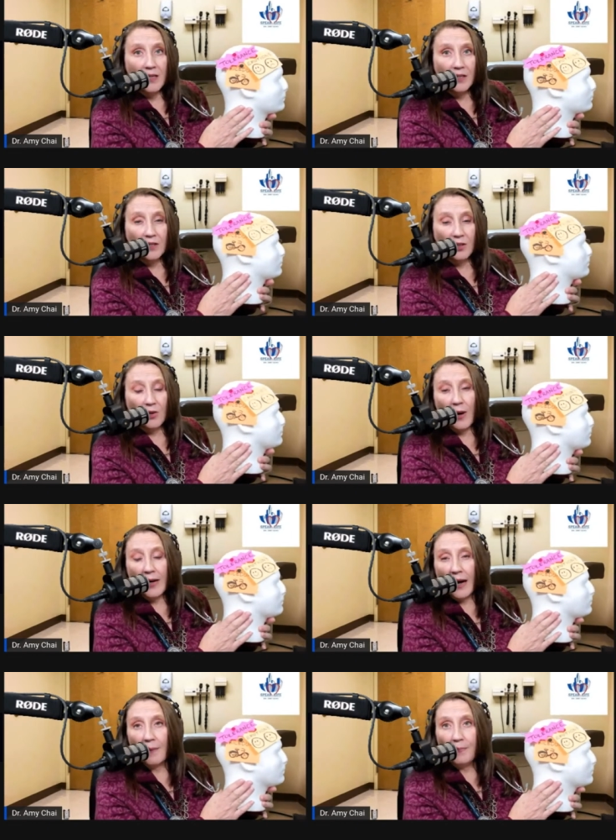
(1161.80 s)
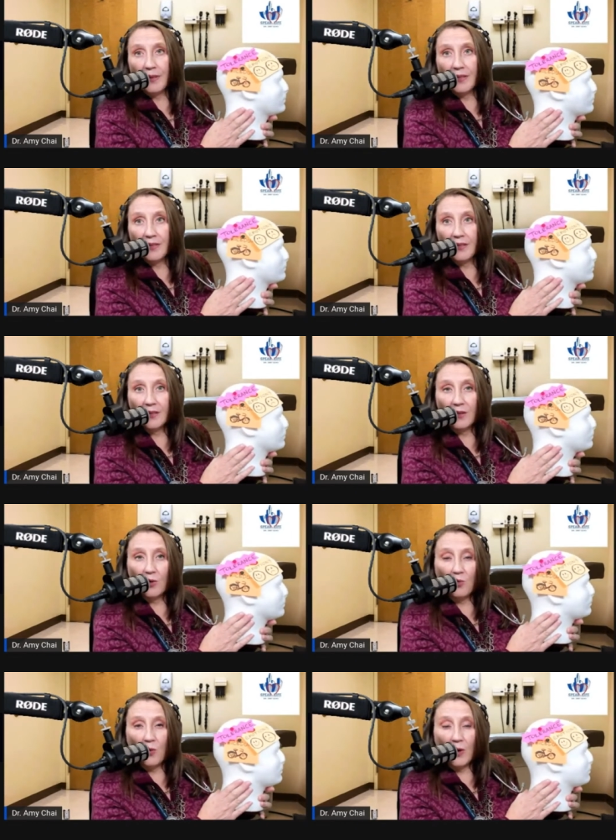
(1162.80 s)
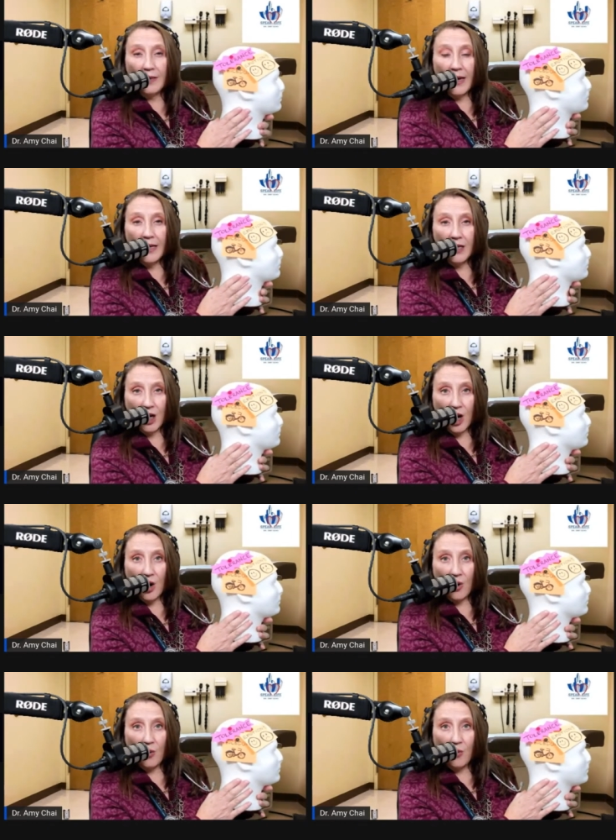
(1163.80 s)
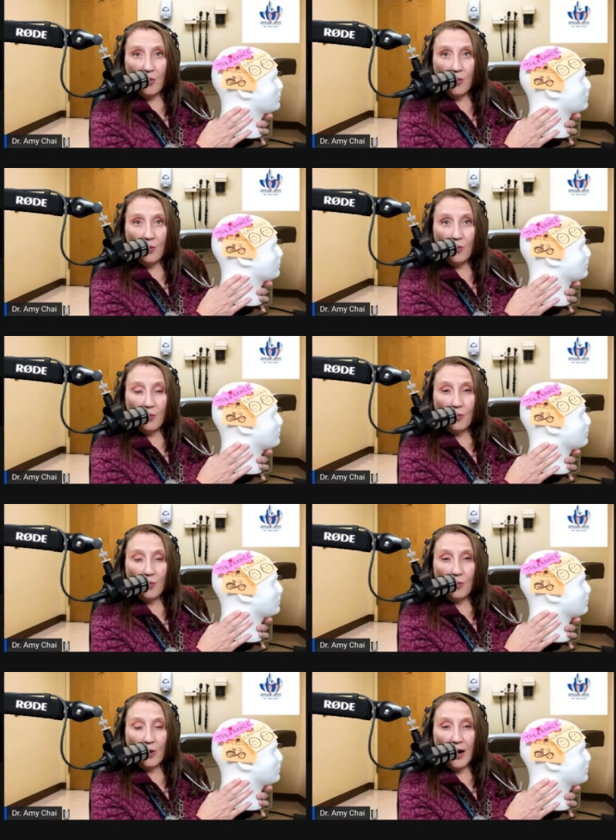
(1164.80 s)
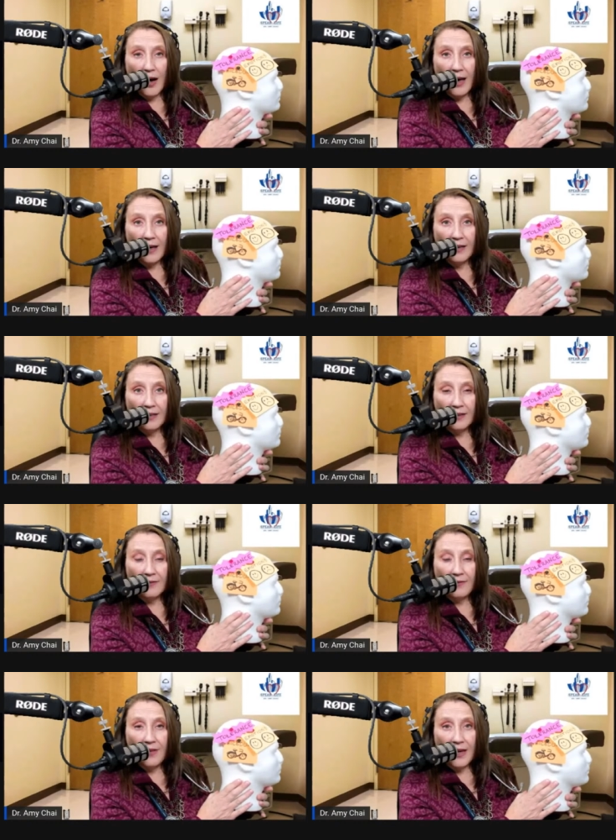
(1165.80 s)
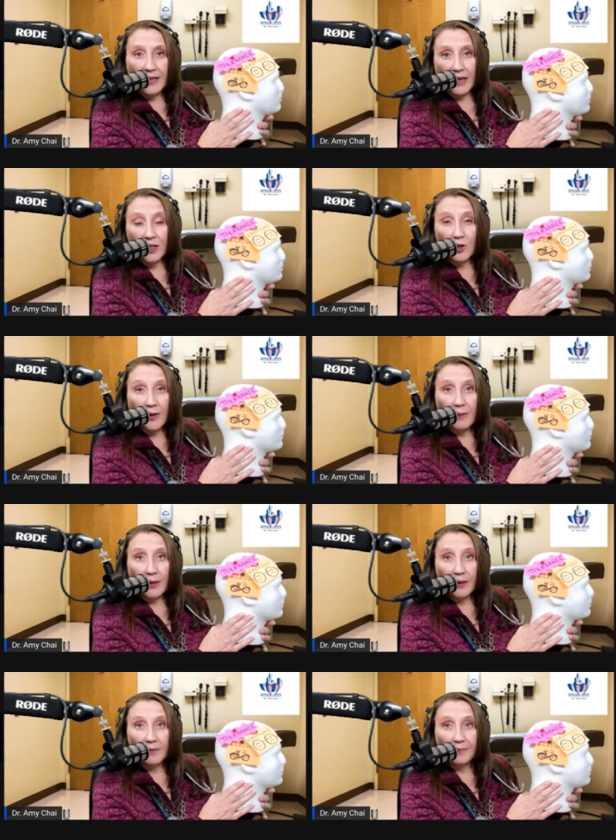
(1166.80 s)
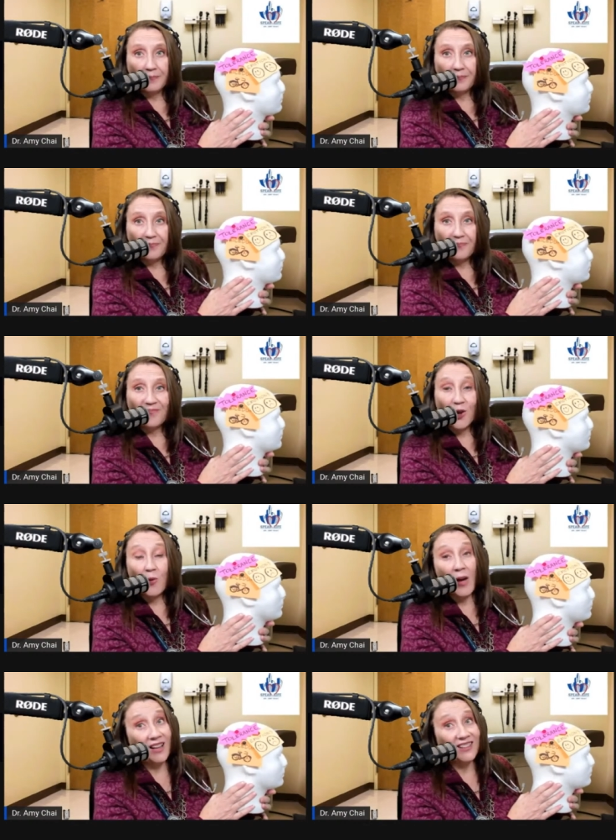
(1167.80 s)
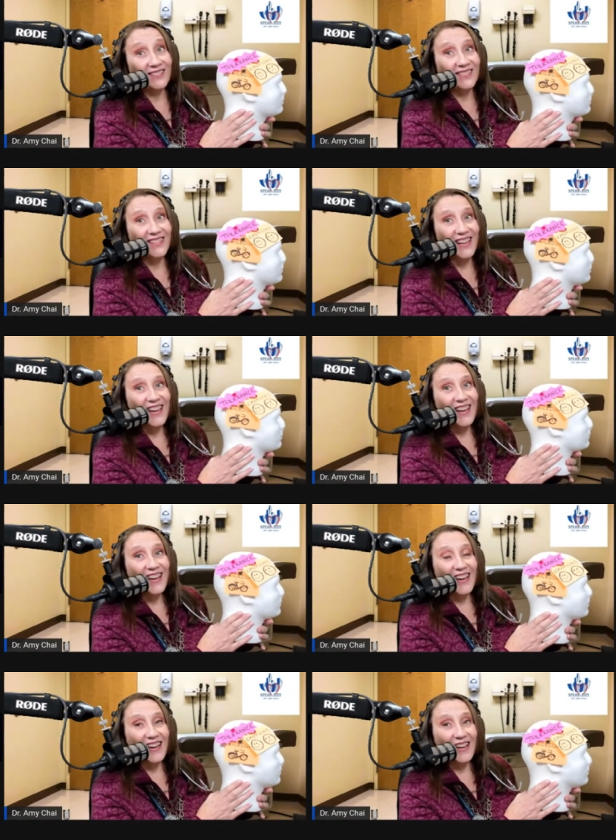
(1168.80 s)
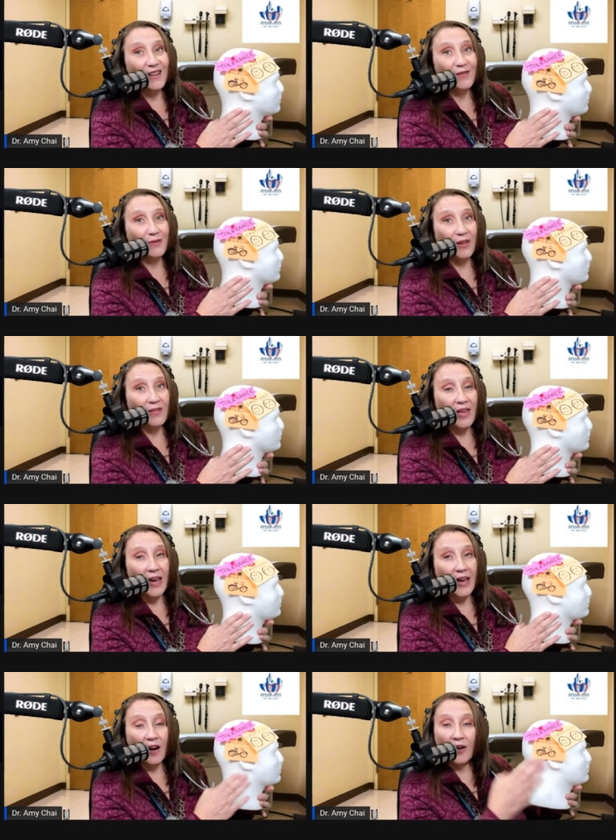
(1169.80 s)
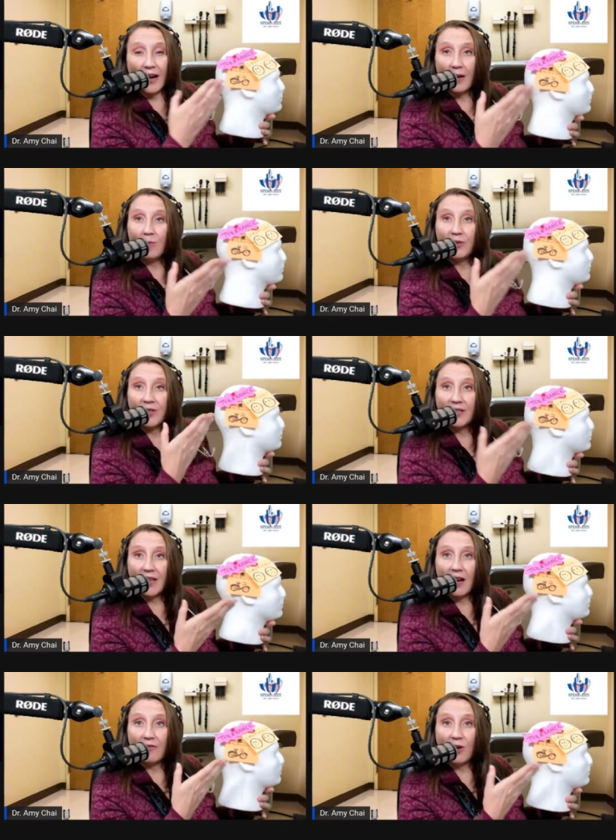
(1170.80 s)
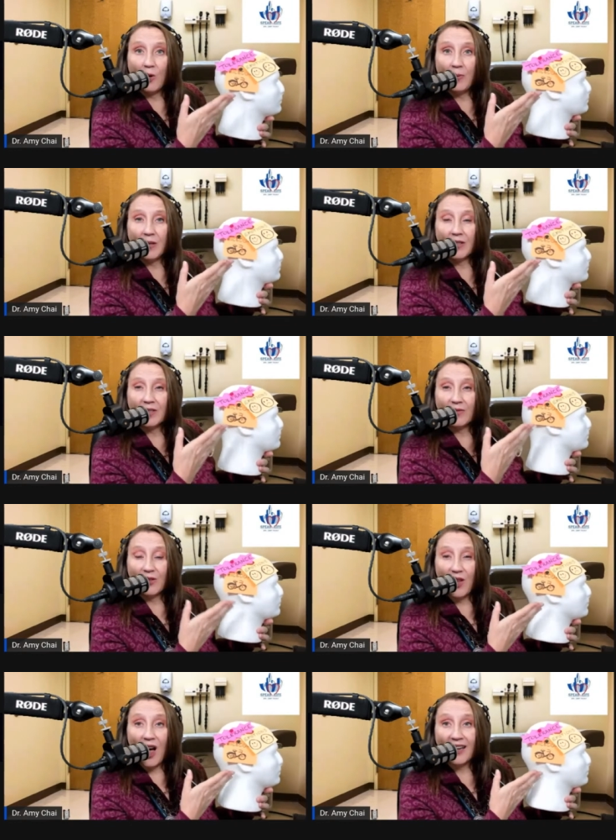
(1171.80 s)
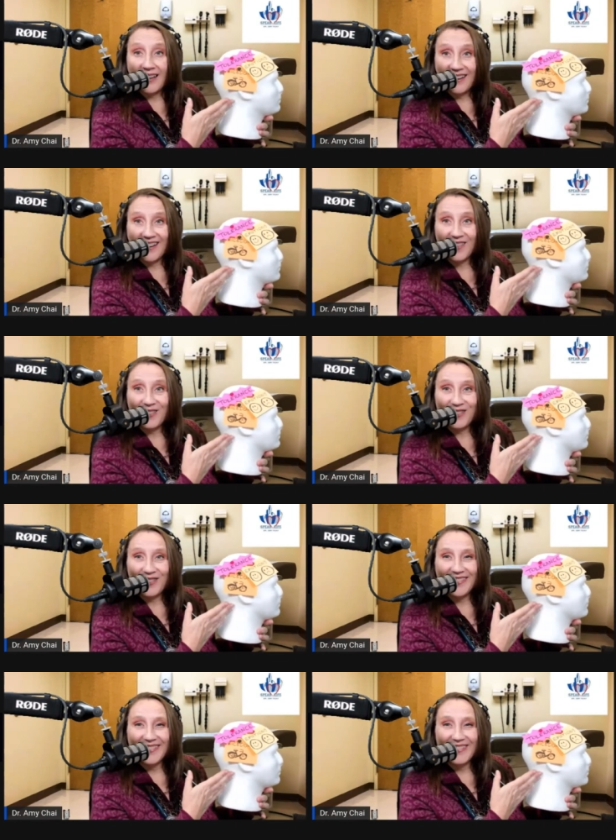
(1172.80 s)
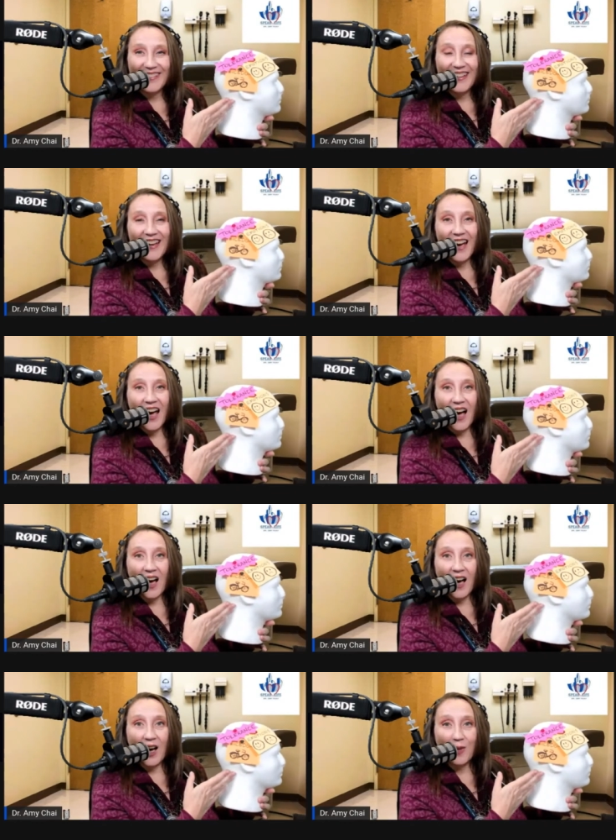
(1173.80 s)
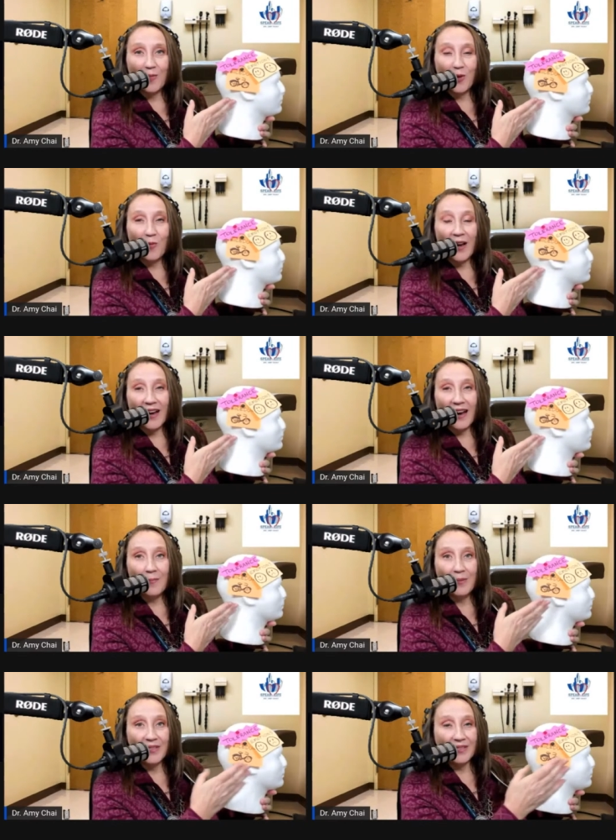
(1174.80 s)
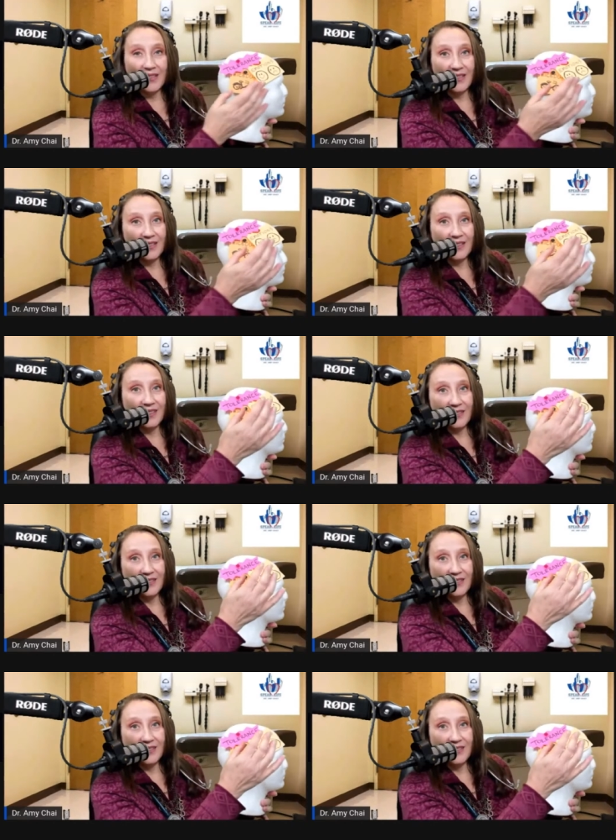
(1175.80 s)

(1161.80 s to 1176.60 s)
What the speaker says: So what happens when they go and they get treatment? Well, if they are able to stay off opiates for long enough, what happens is